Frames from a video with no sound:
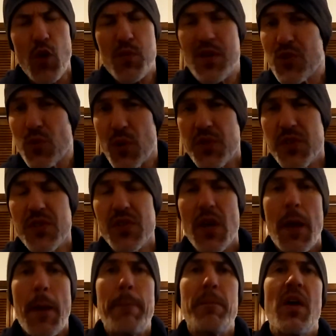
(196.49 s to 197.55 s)
resources.
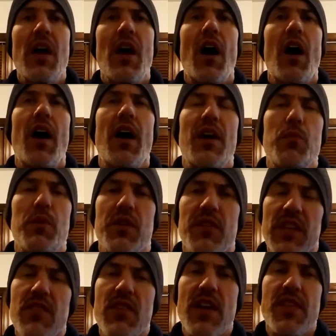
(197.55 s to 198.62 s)
It would
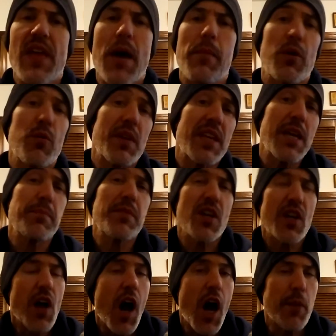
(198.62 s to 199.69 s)
alleviate that, but it would keep the
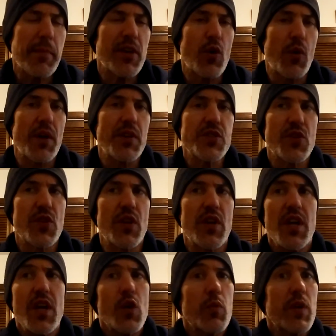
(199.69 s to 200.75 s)
economy going so that
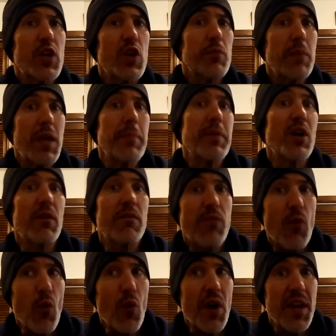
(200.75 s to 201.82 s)
we could maybe
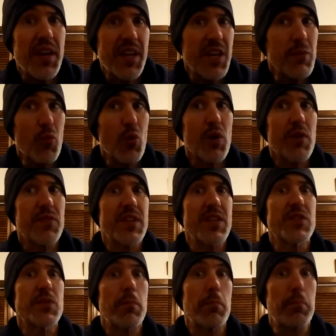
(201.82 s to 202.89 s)
avoid any more of
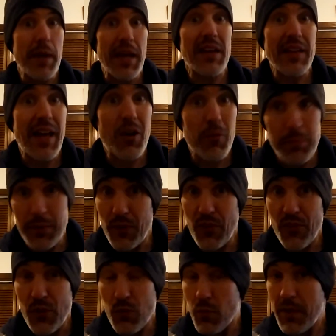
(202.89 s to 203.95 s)
these bailout
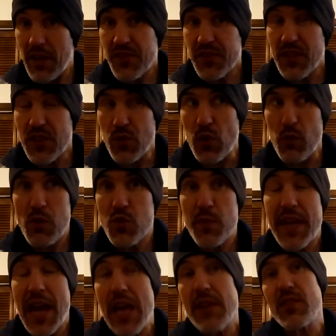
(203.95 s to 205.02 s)
bills that we're basically doing, which
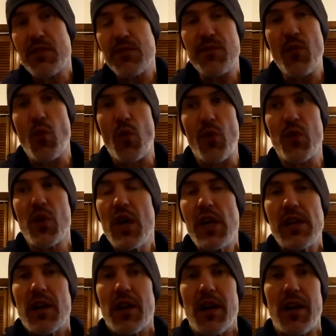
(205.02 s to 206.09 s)
we can't even afford.
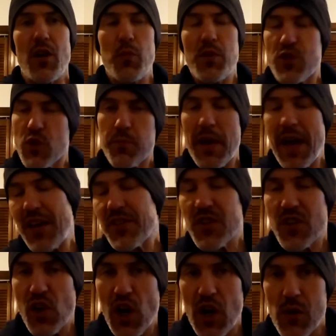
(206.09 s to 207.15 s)
We just passed
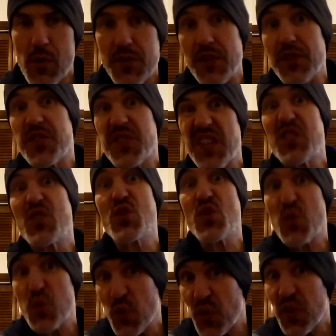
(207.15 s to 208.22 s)
in Congress a $6
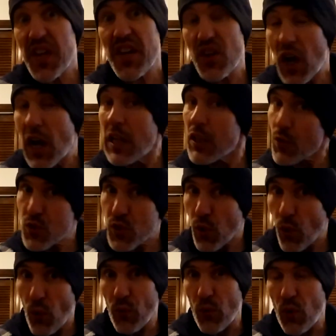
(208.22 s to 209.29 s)
trillion
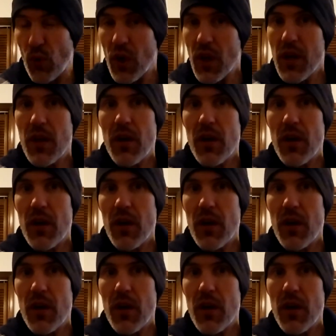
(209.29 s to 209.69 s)
total